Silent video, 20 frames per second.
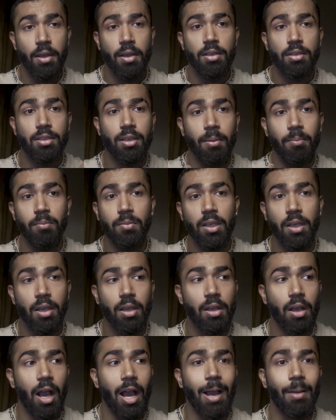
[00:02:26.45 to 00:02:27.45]

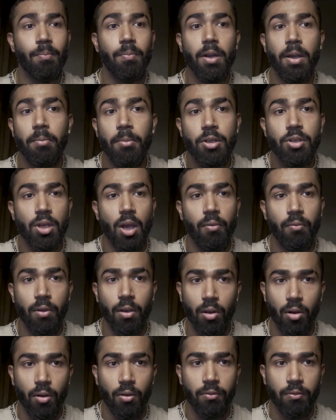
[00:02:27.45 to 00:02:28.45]
something I'm pretty much
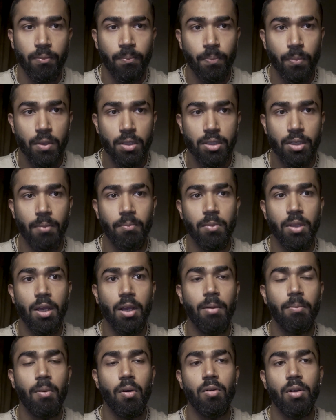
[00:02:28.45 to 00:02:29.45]
aware of, something
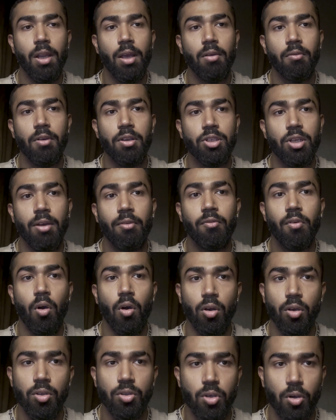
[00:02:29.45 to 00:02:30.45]
about like which I have
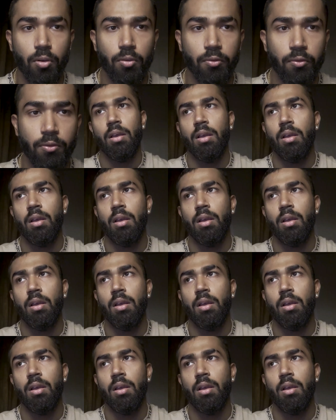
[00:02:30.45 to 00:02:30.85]
knowledge of.